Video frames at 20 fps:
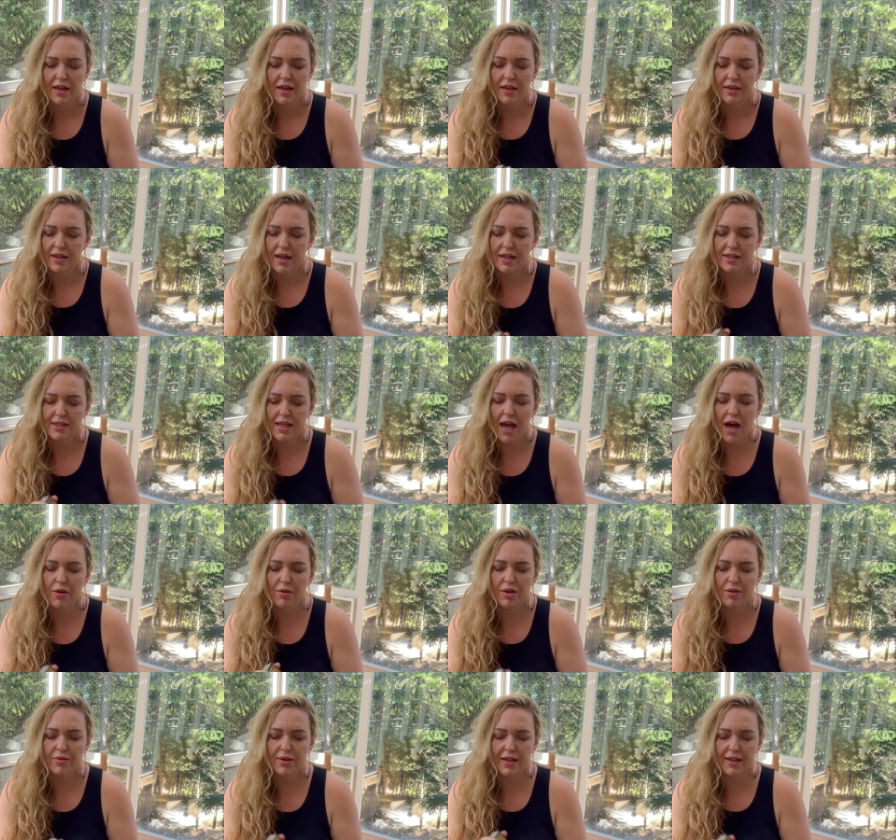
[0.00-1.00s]
that's how
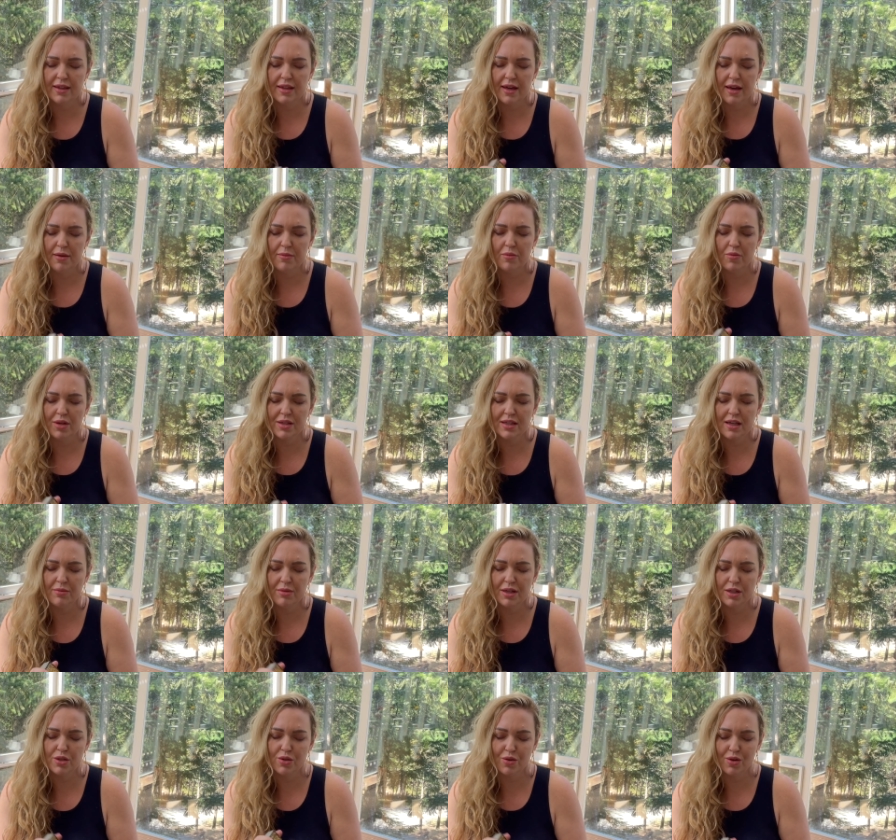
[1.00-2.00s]
we read them. What's
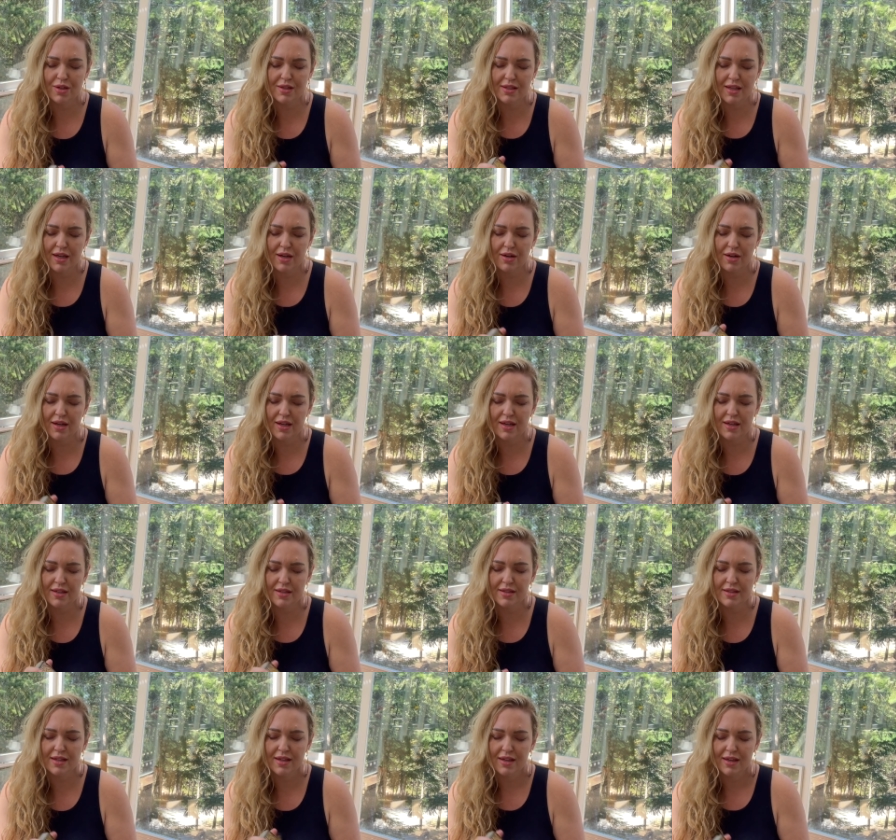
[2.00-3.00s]
coming towards
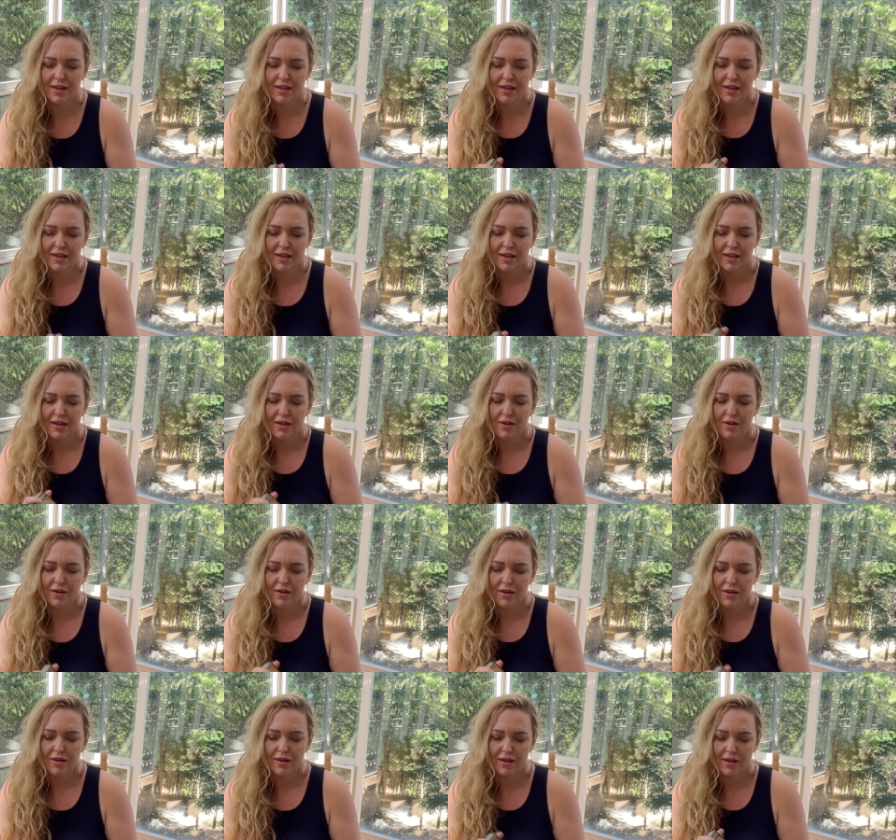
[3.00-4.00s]
Aries,
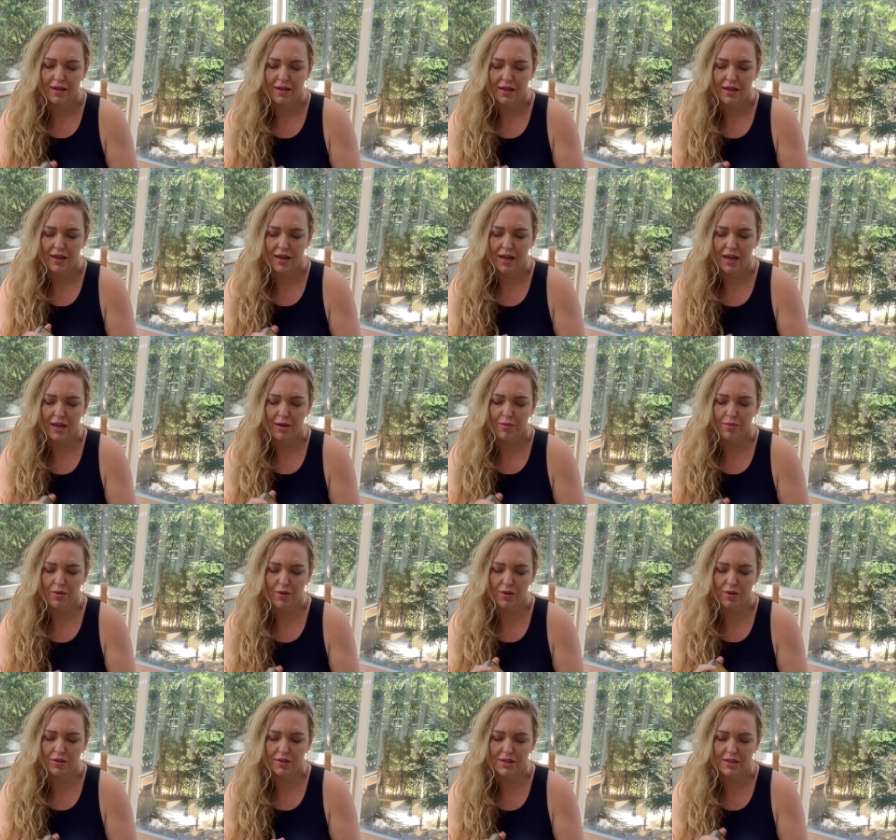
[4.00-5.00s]

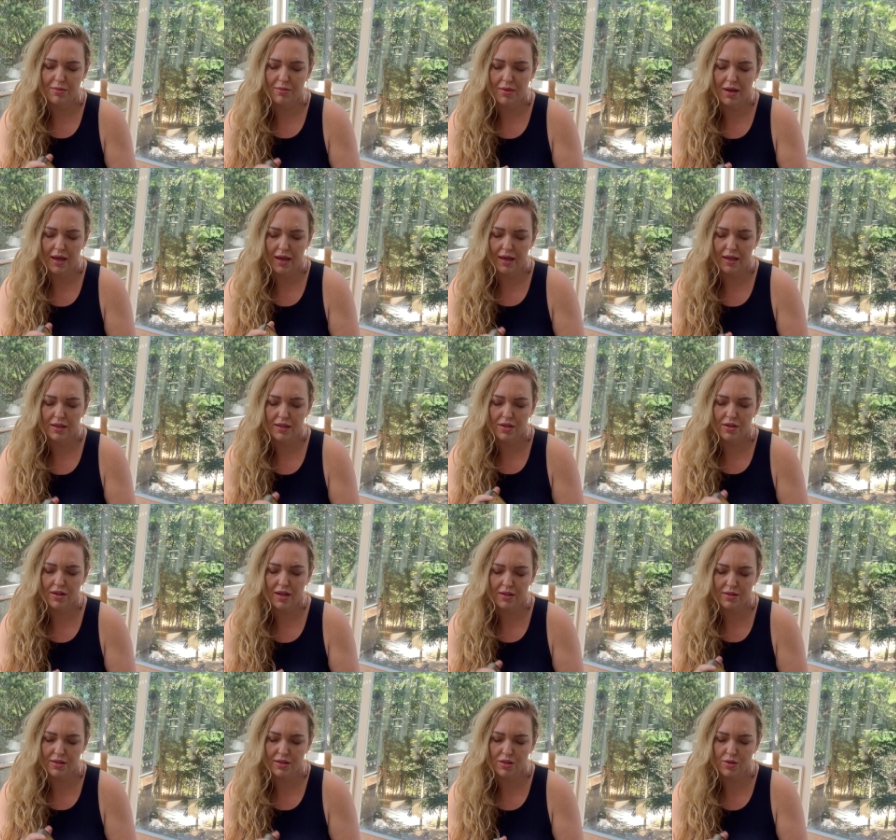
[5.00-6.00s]
April to May two
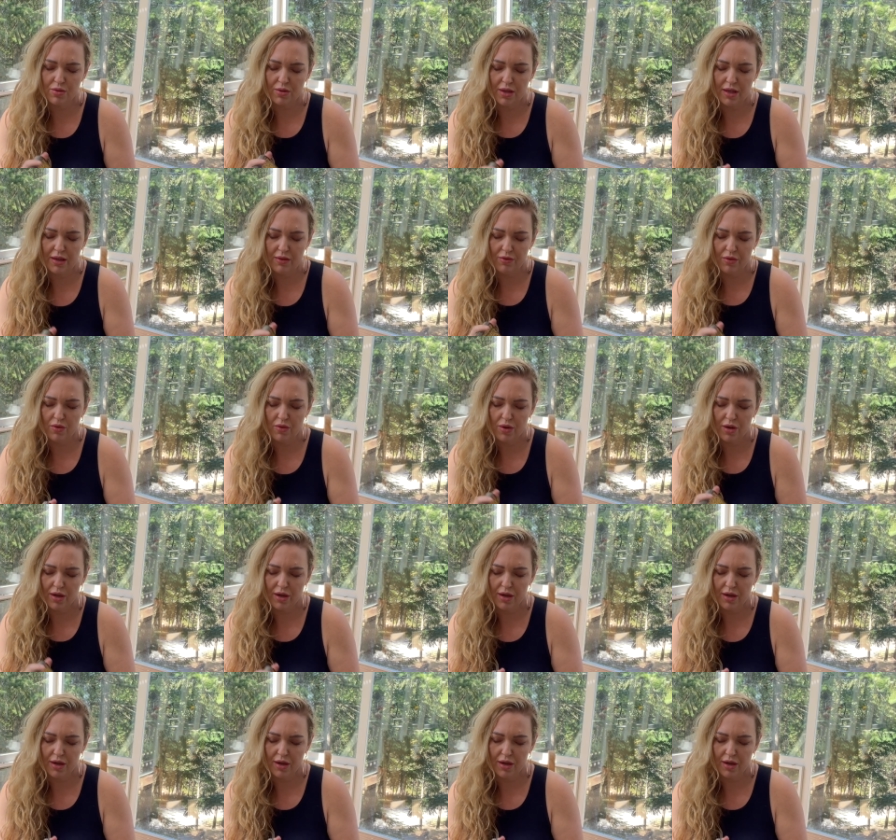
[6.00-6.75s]
thousand twenty-four?